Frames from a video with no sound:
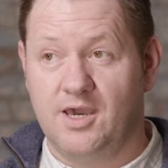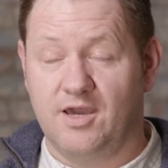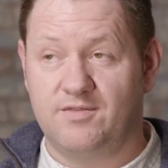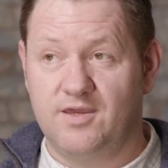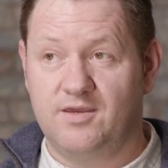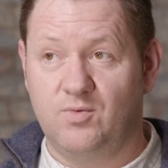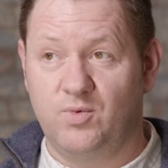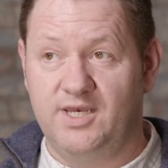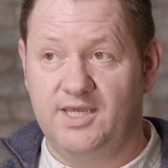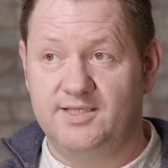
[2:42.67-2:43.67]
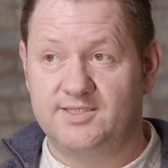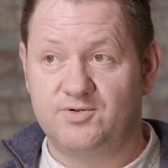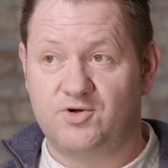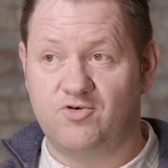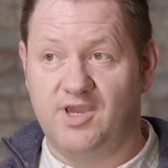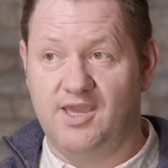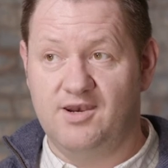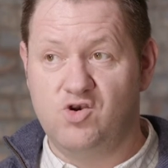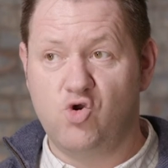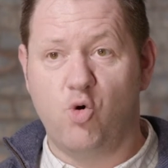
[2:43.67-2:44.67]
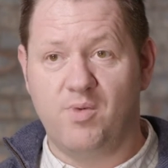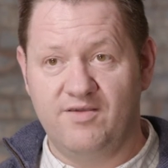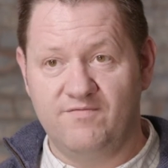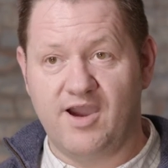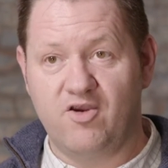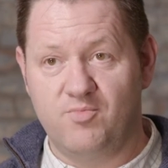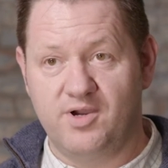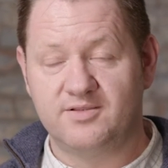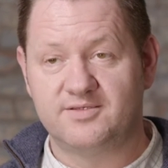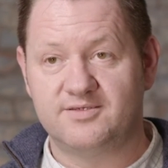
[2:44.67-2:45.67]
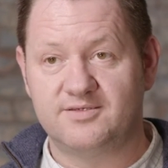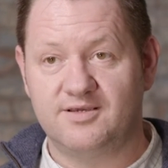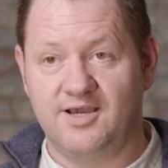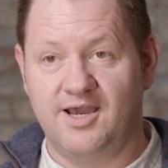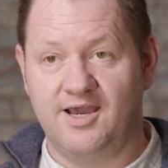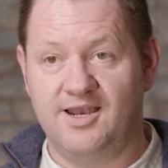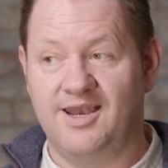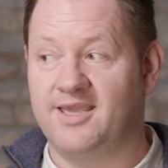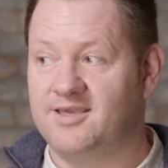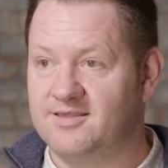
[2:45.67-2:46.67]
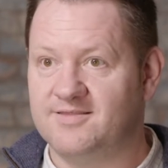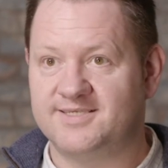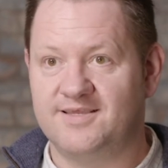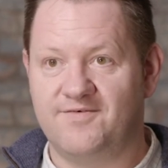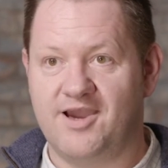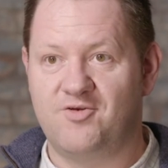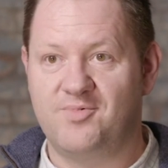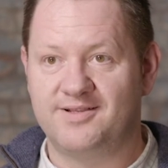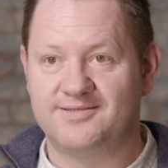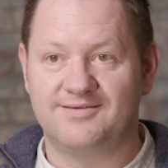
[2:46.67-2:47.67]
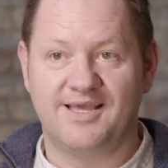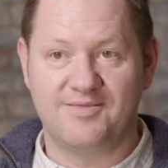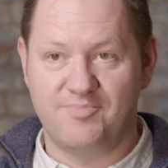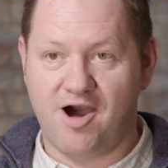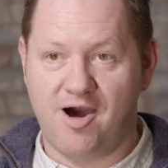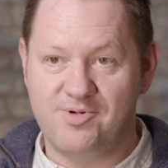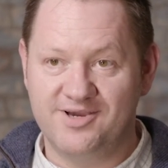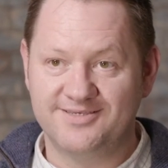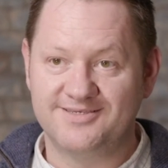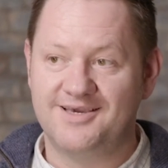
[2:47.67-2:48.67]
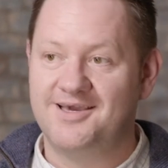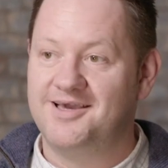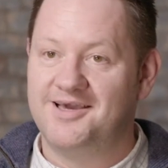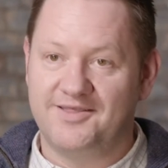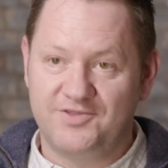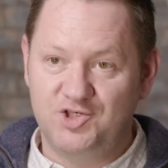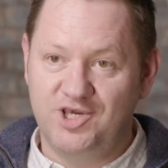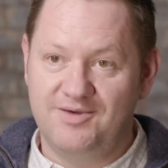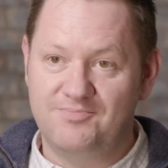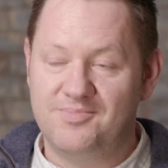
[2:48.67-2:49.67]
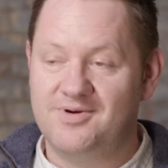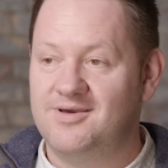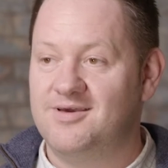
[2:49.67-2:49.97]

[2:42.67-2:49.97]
I think we need to create normal environments like this environment at the barbers, at the gym,